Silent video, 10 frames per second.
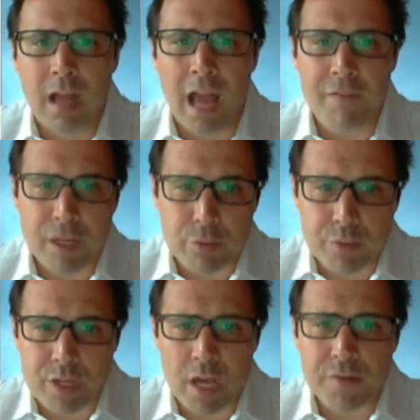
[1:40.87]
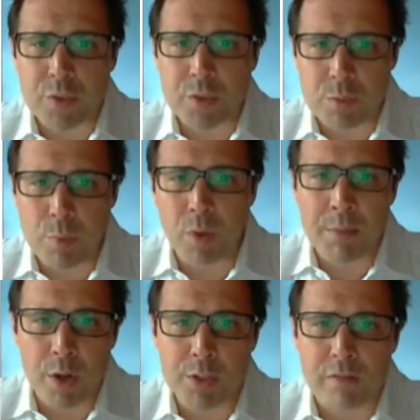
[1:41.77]
FX reserves are small
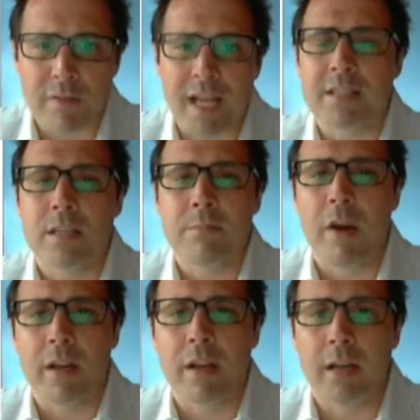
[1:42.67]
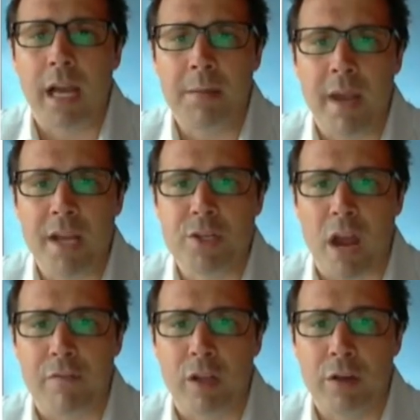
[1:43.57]
in most of Latin America and in major
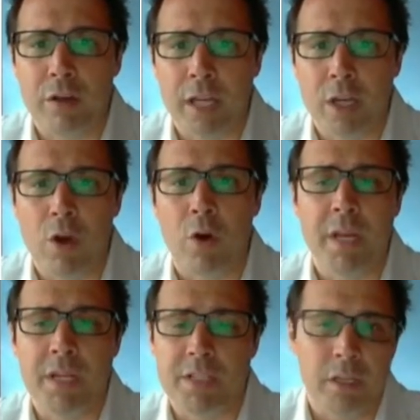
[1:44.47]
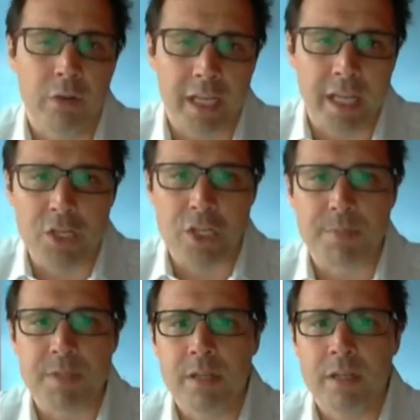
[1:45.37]
African economies, including
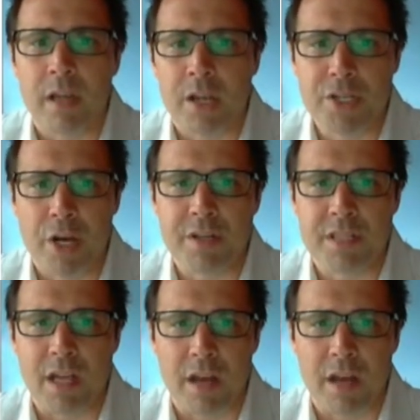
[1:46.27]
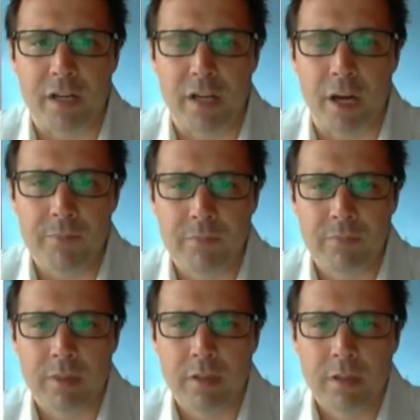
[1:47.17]
Egypt, Nigeria, and South Africa.
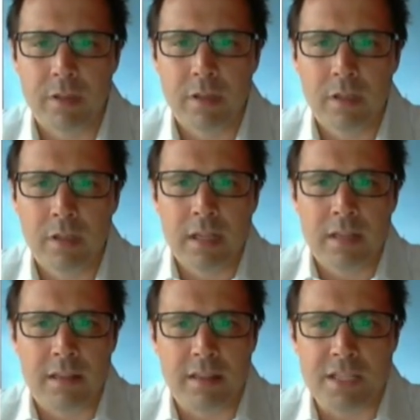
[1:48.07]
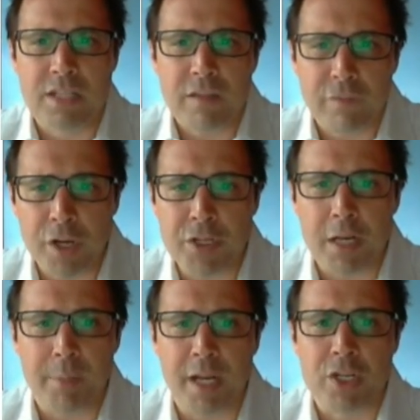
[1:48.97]
This
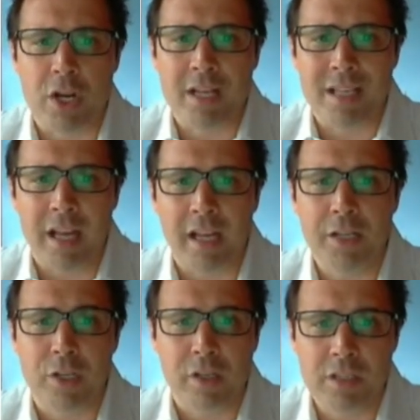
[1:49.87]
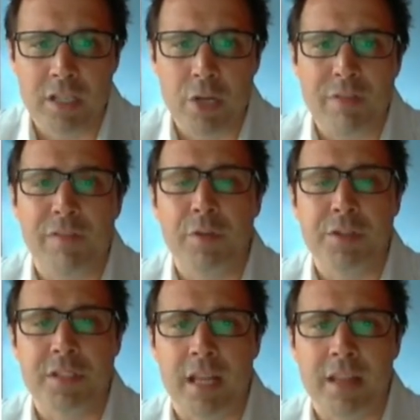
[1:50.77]
differentiated picture is likely to continue
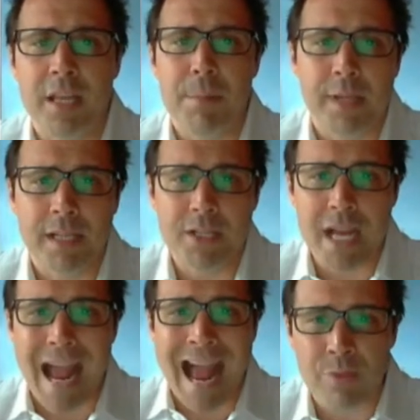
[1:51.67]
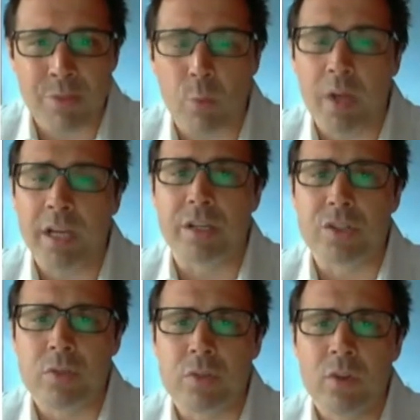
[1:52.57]
influencing the ability and the
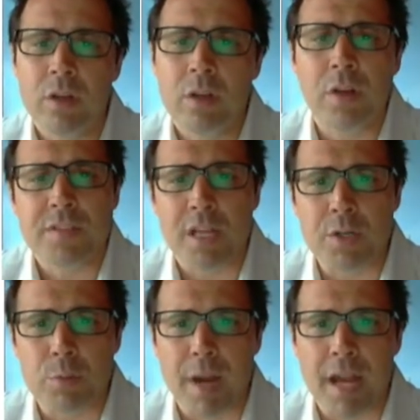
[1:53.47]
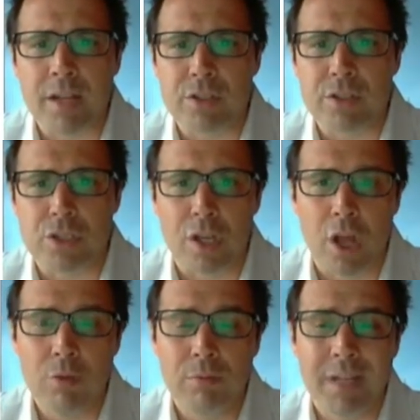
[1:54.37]
willingness of central banks to
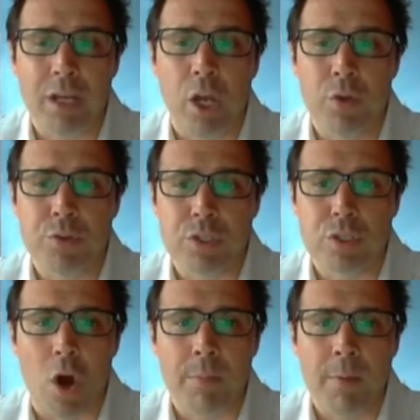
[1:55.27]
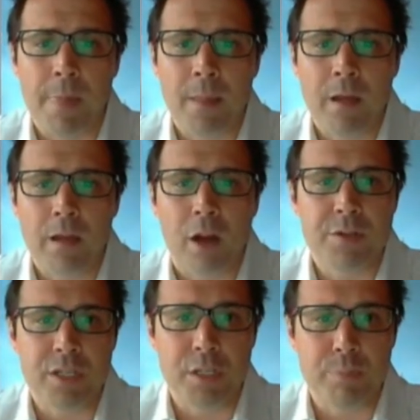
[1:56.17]
slow, let alone stop,
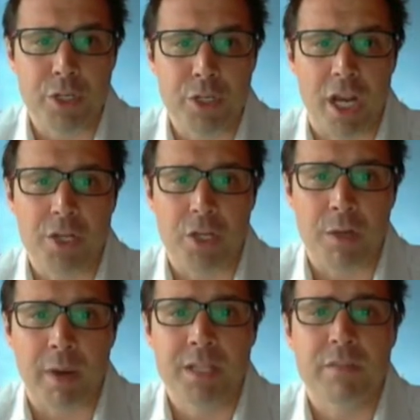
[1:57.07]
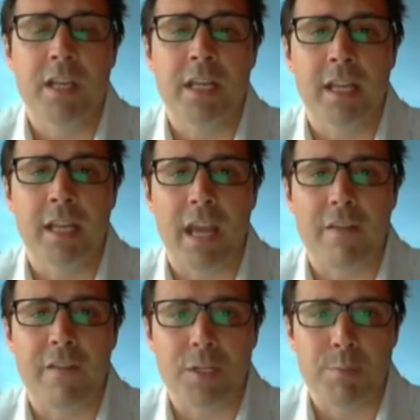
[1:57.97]
currency depreciation by intervening in the
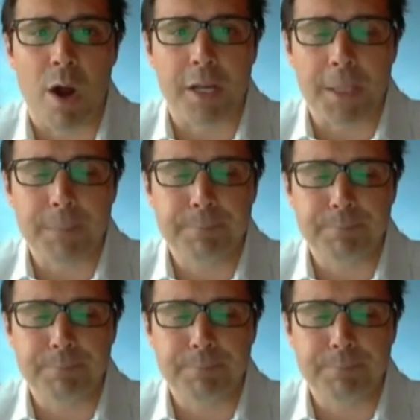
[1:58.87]
FX market.